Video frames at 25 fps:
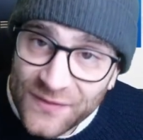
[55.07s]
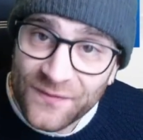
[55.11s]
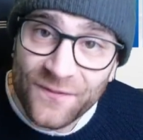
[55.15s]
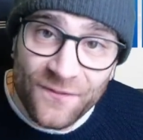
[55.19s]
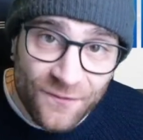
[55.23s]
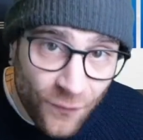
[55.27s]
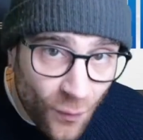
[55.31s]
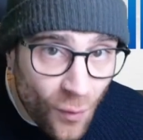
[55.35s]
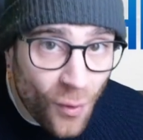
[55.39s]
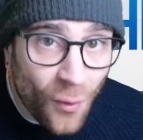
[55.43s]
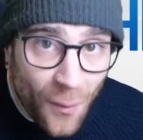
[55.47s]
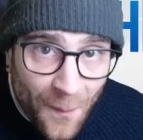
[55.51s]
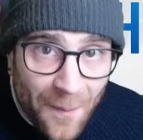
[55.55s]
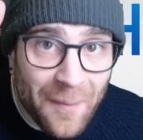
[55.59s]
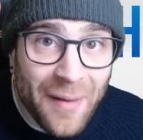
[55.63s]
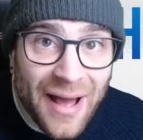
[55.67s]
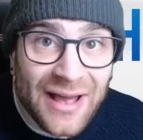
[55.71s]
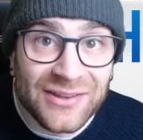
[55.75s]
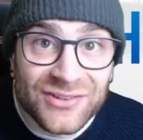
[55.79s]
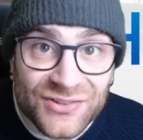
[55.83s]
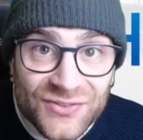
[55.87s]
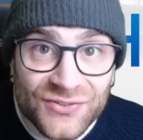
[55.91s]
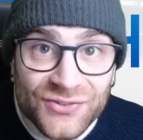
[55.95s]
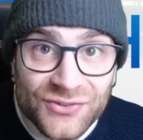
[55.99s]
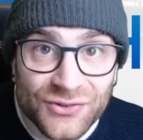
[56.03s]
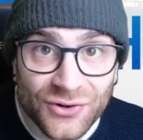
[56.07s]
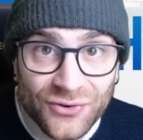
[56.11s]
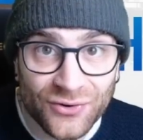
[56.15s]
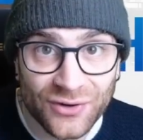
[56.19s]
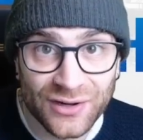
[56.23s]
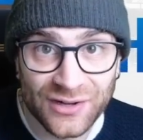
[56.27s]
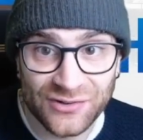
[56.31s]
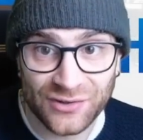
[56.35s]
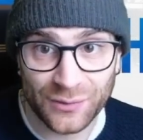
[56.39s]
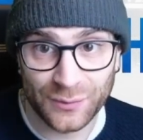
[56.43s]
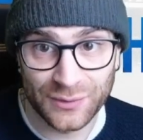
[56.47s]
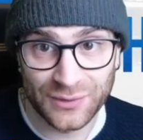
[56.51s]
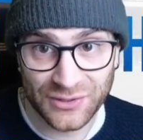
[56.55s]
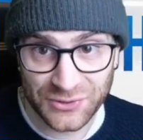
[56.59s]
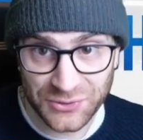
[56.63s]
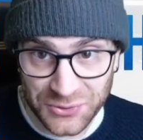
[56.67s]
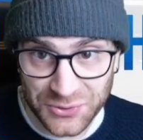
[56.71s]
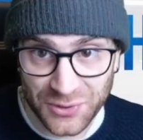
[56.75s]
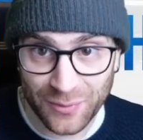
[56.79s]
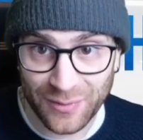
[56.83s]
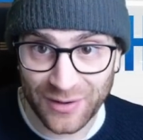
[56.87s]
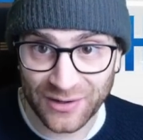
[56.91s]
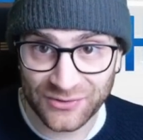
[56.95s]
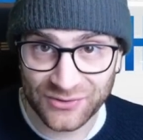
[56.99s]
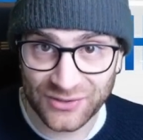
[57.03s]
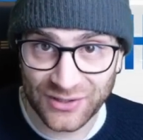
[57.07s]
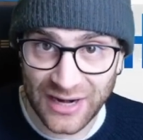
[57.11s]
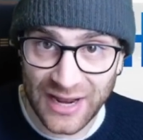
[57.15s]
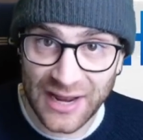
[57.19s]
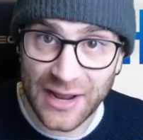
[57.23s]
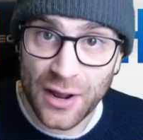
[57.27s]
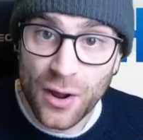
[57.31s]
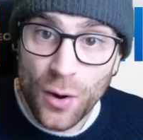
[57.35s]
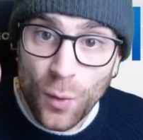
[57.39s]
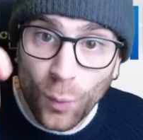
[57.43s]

four massive stories i want to talk about today